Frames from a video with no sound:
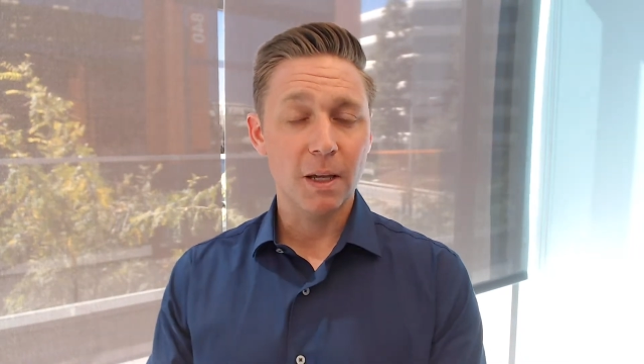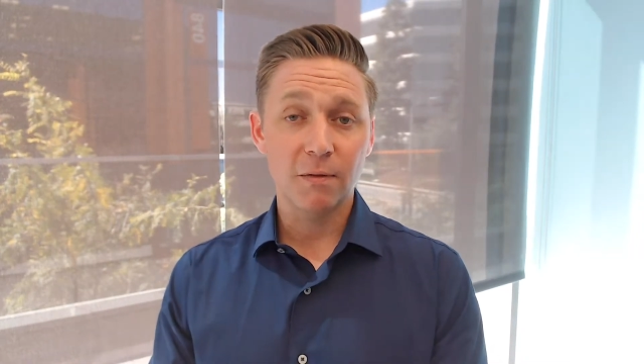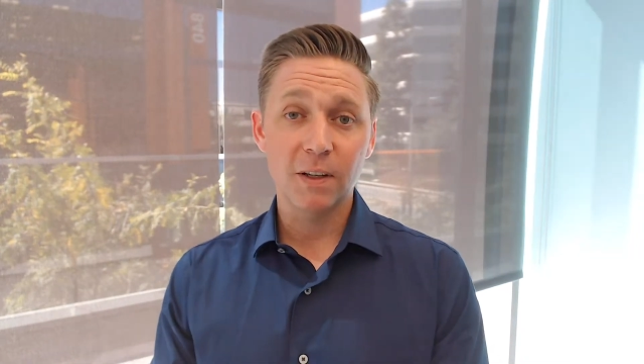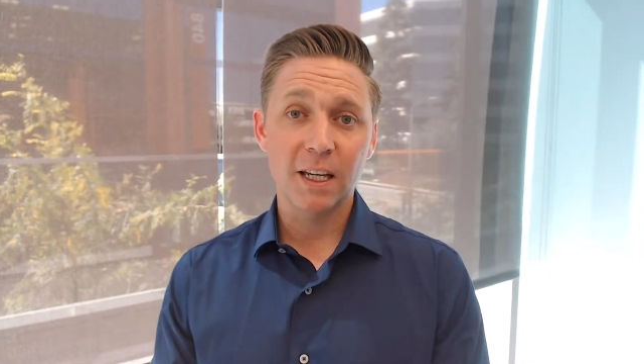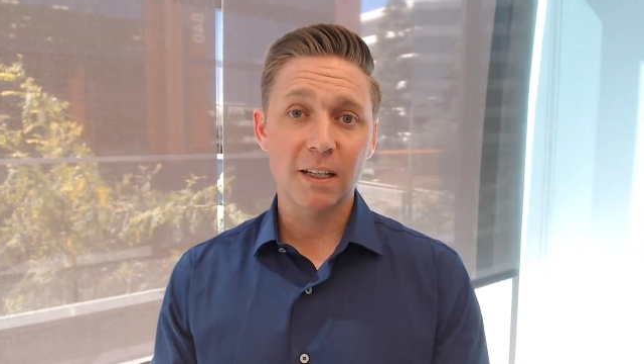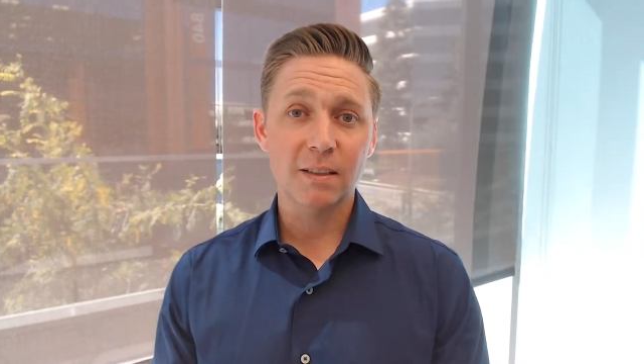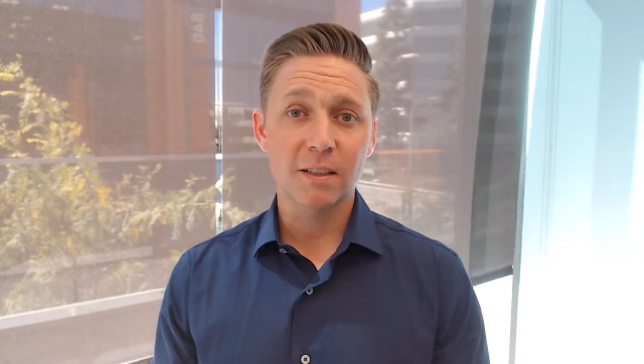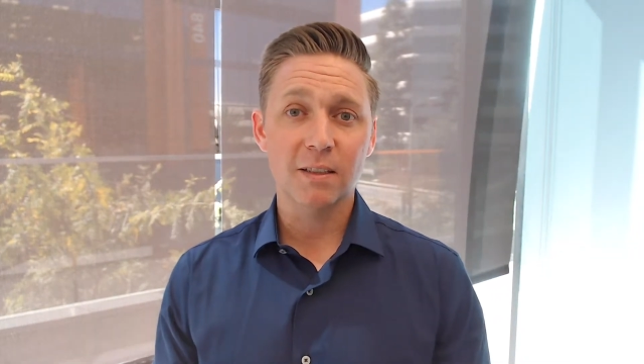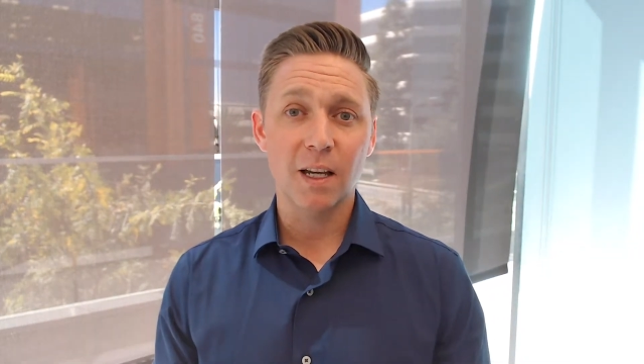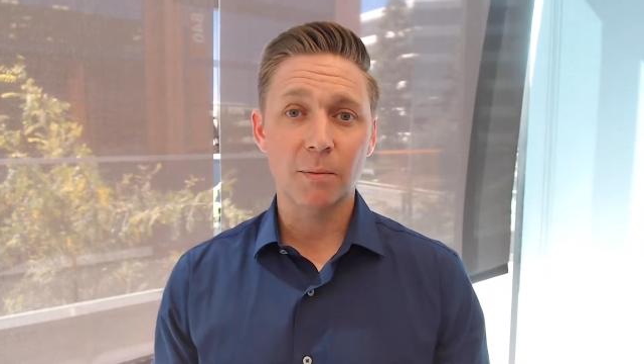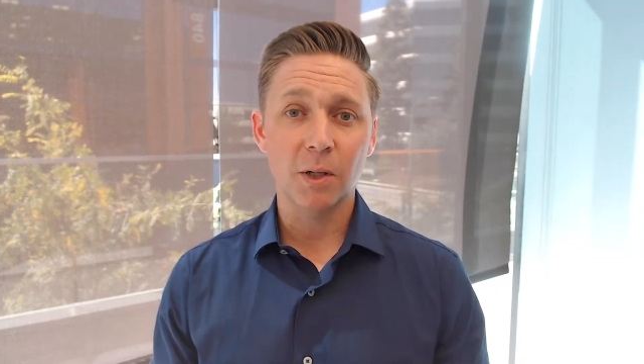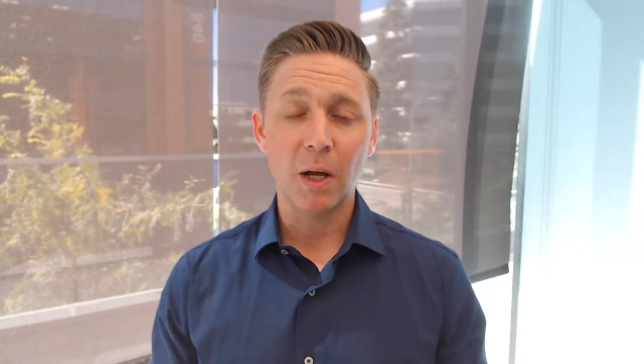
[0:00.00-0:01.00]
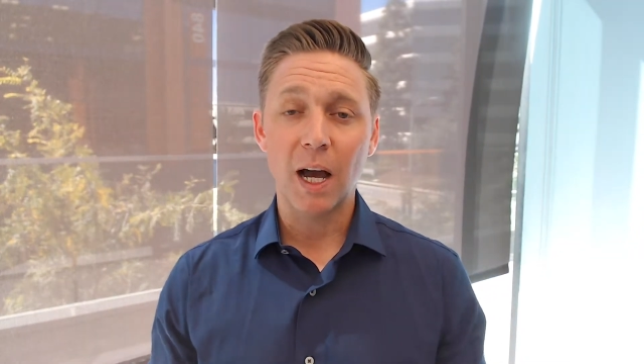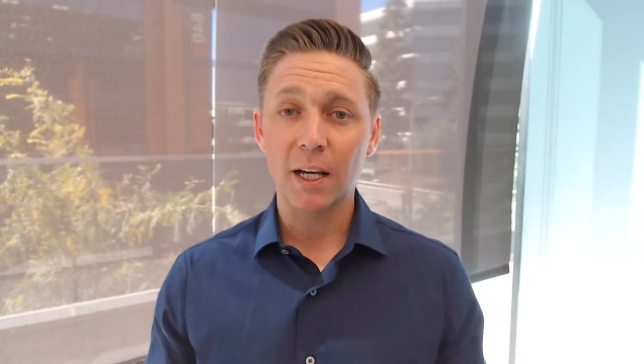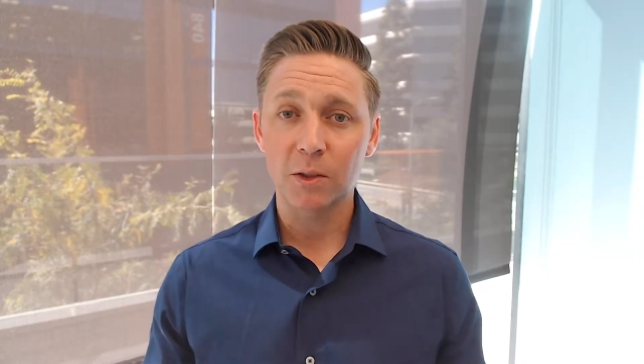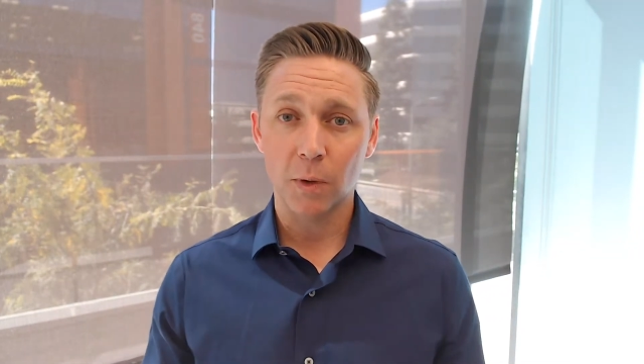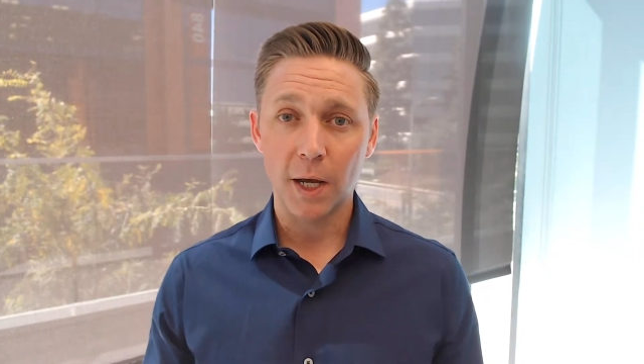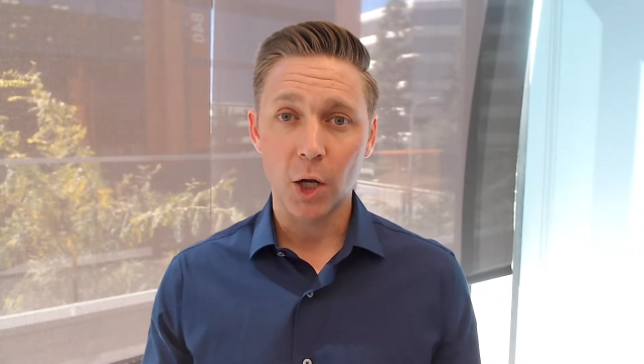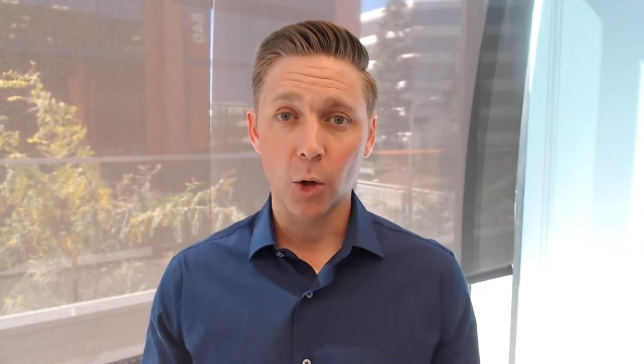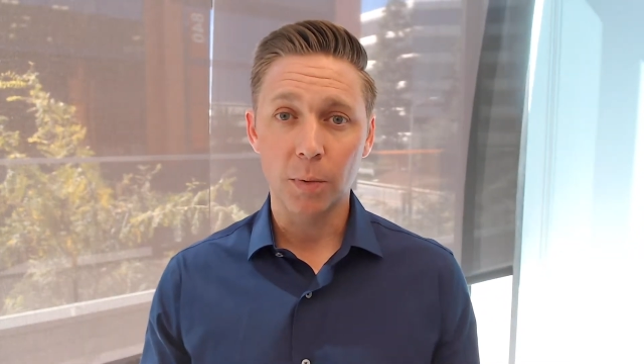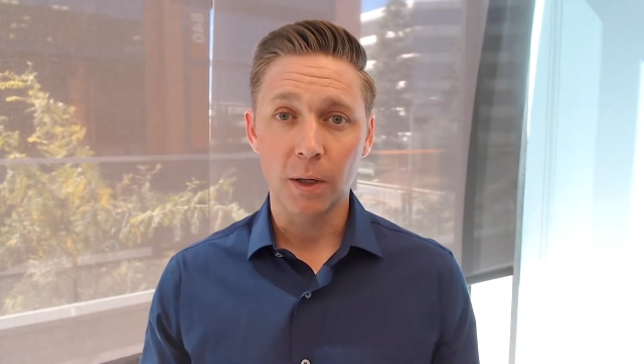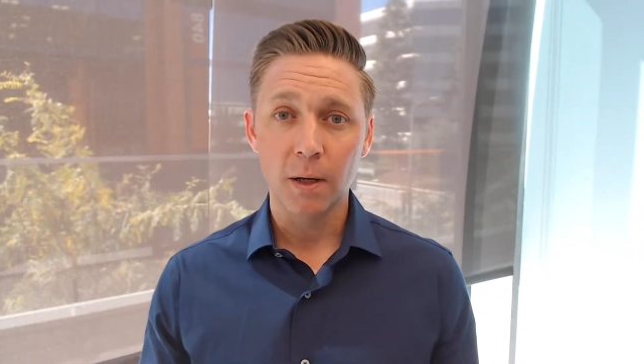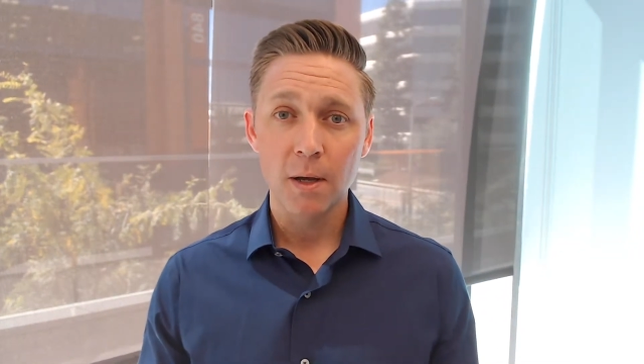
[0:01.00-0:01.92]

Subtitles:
if it gets accepted, eyes wide open.